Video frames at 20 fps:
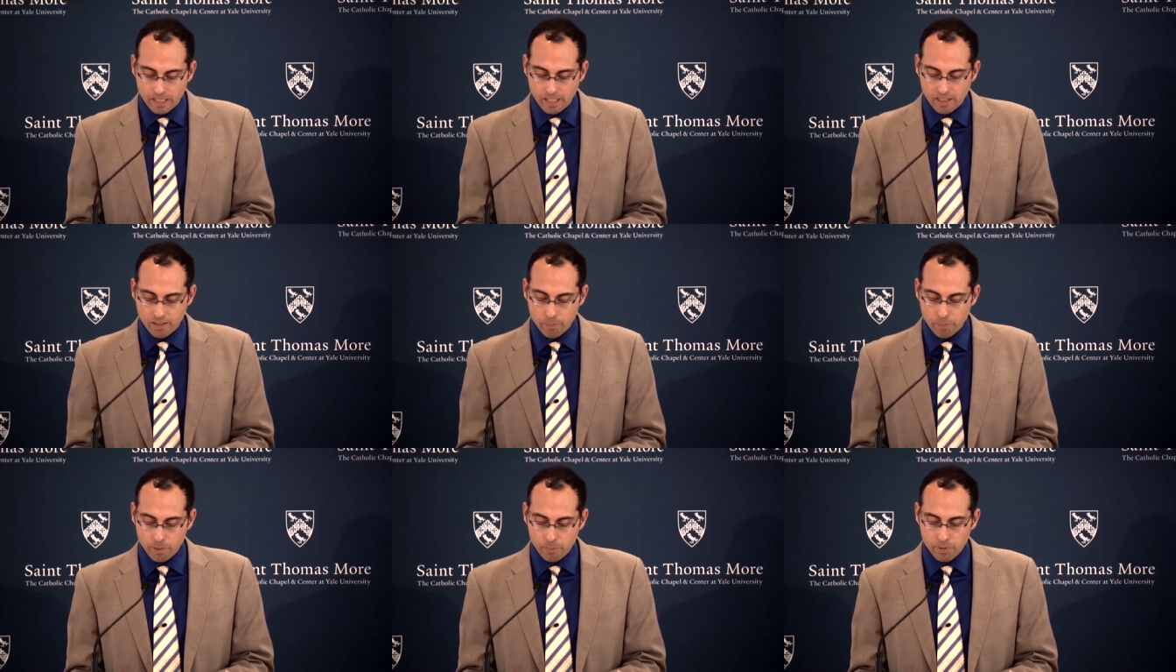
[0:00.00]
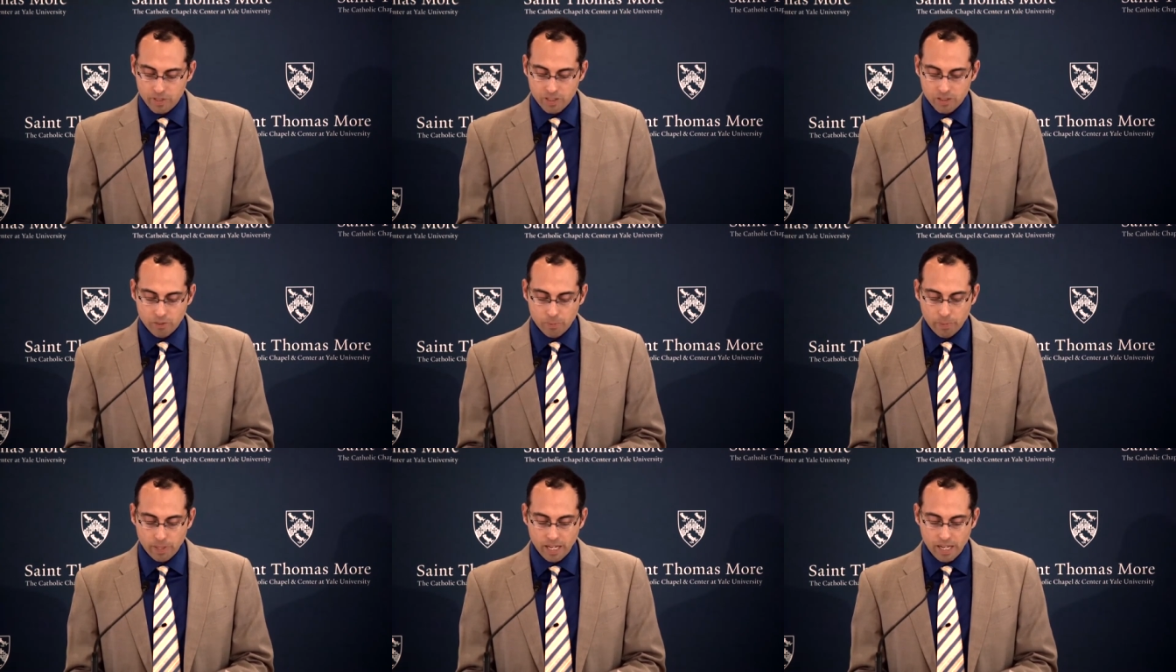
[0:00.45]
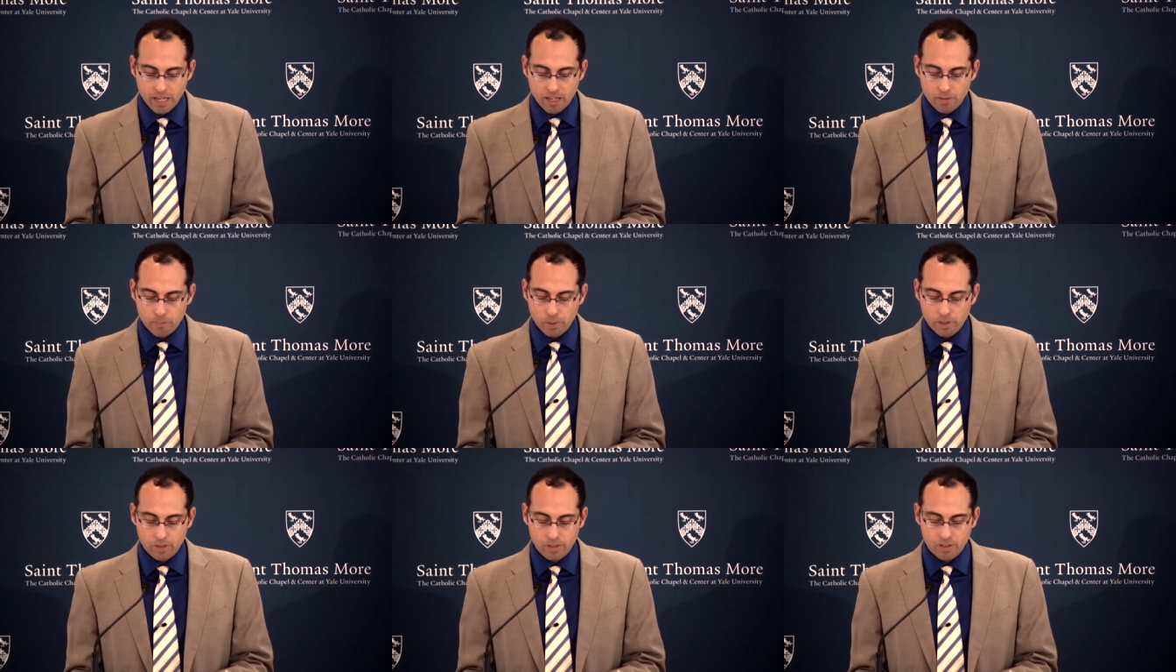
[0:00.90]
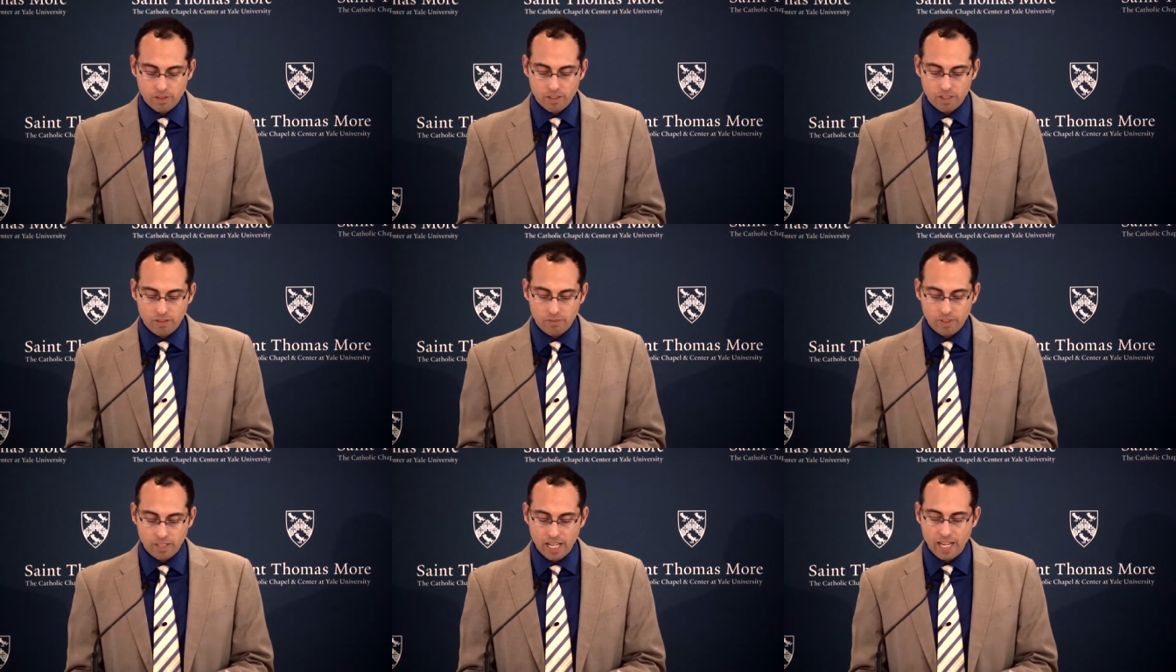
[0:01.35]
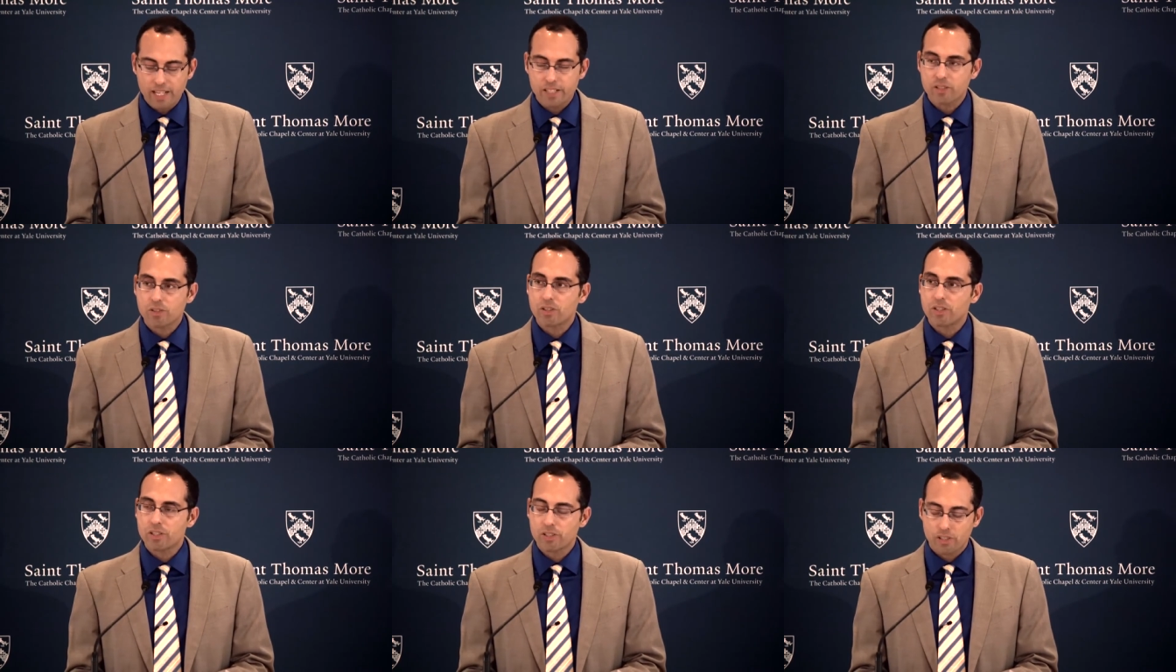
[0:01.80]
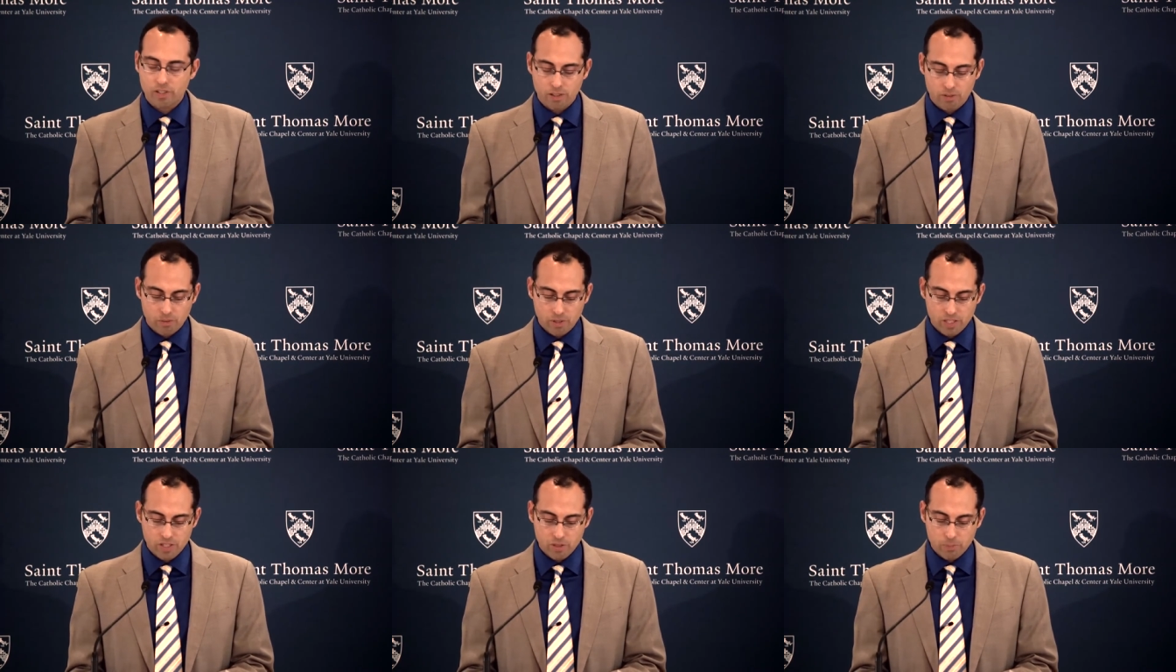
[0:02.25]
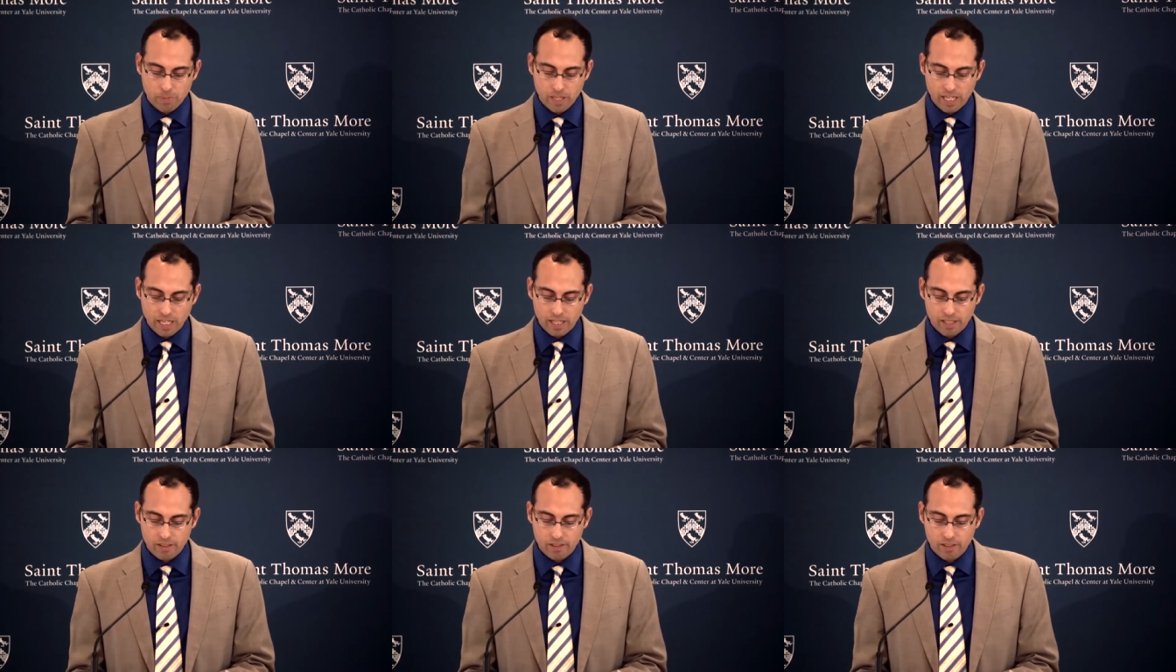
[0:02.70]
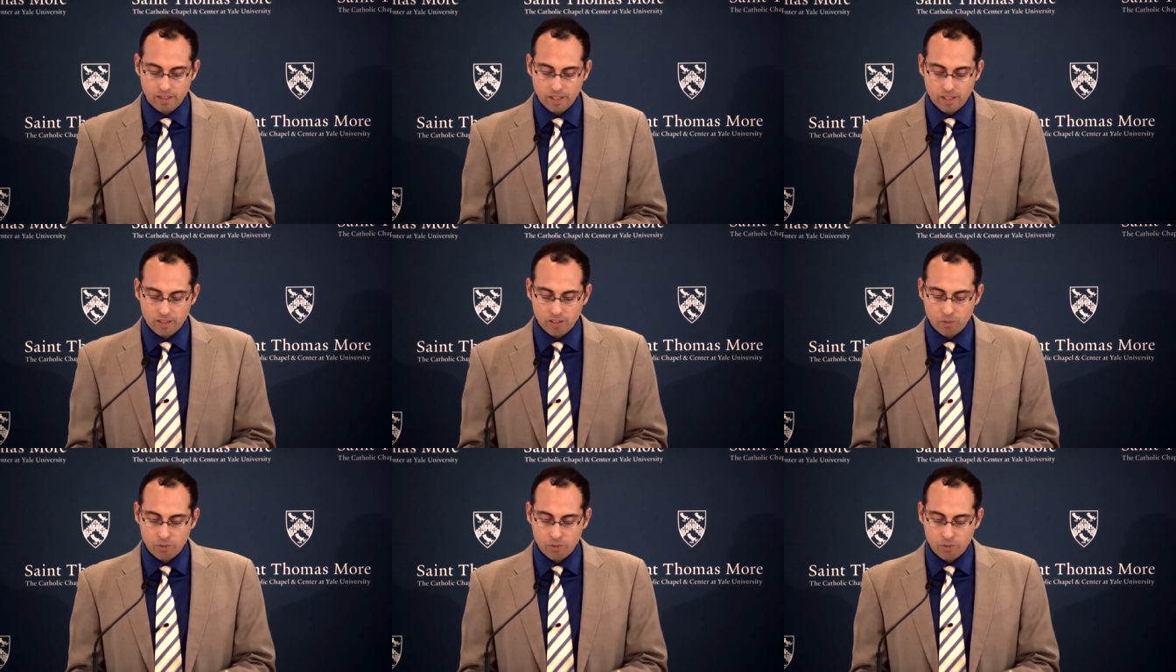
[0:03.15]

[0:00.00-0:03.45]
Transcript: in the biblical parable of Lazarus and the rich man,